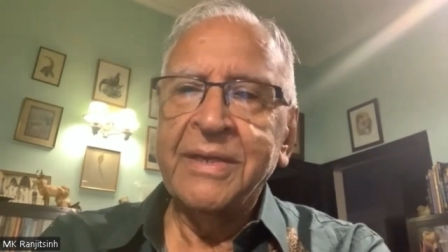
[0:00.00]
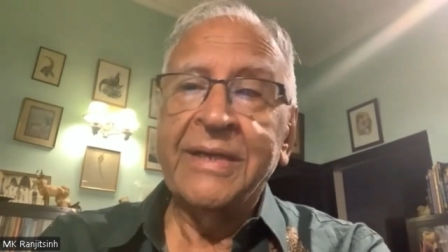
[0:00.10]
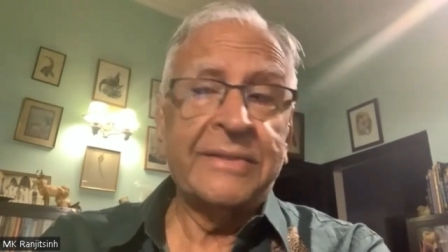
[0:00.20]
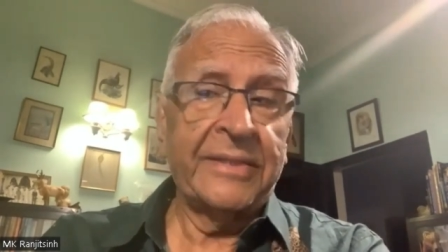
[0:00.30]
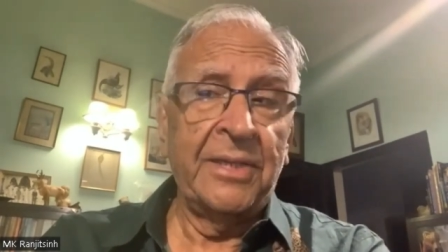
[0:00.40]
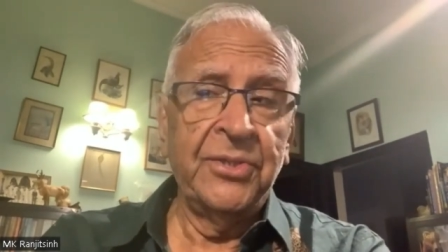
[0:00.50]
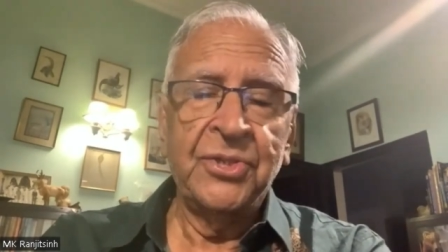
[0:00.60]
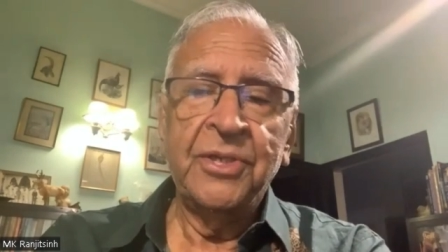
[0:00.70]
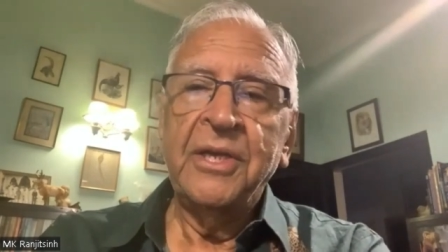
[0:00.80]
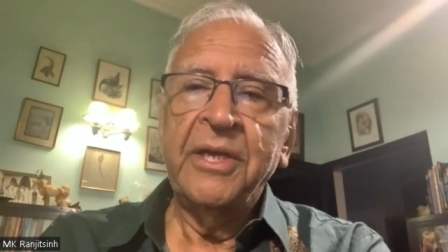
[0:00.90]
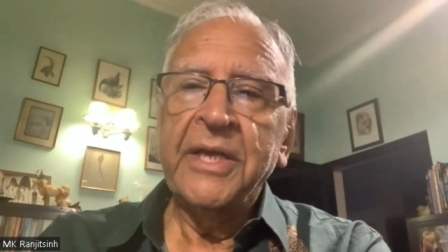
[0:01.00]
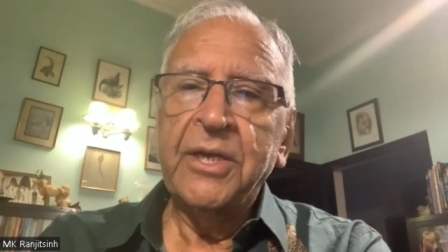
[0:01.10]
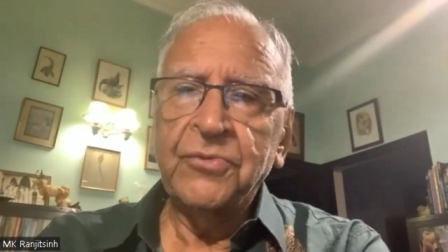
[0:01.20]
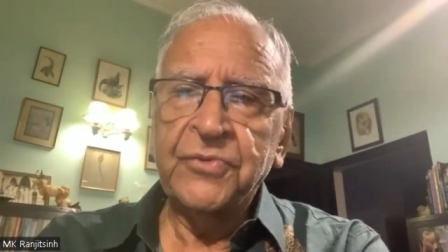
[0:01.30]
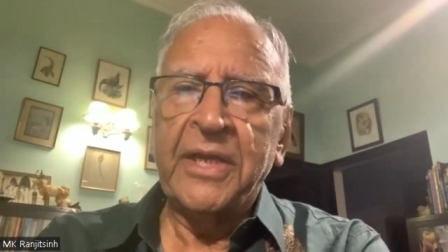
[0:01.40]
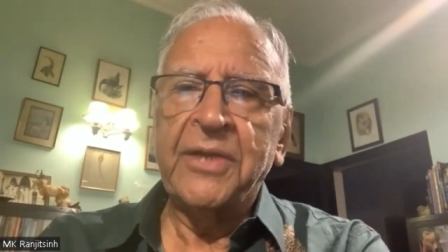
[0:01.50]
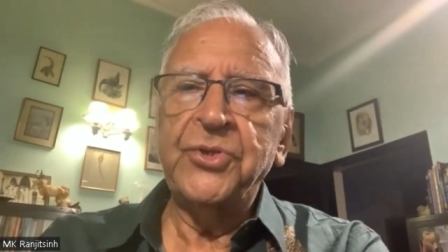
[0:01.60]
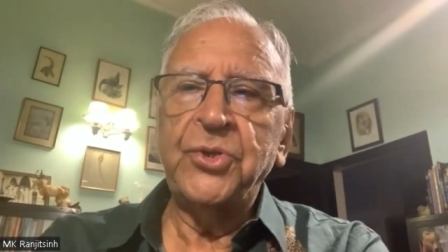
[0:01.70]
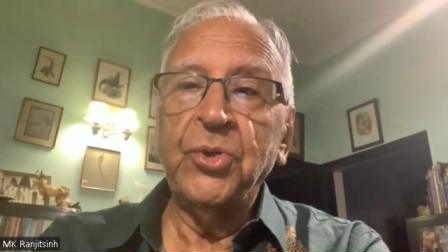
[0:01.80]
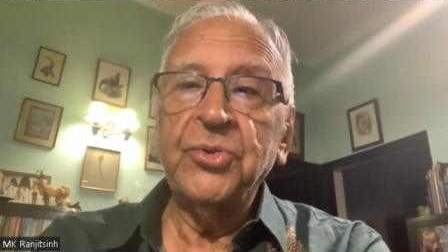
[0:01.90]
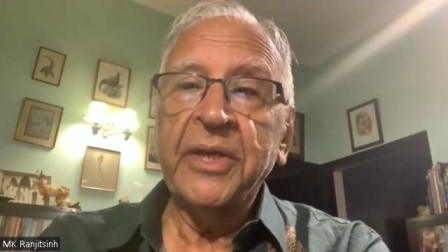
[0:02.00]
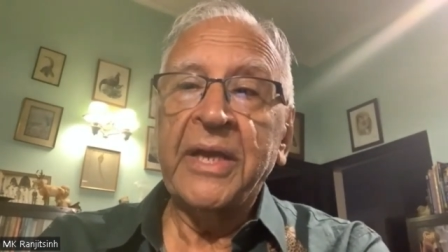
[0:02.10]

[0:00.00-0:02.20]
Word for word: as such and of the ngos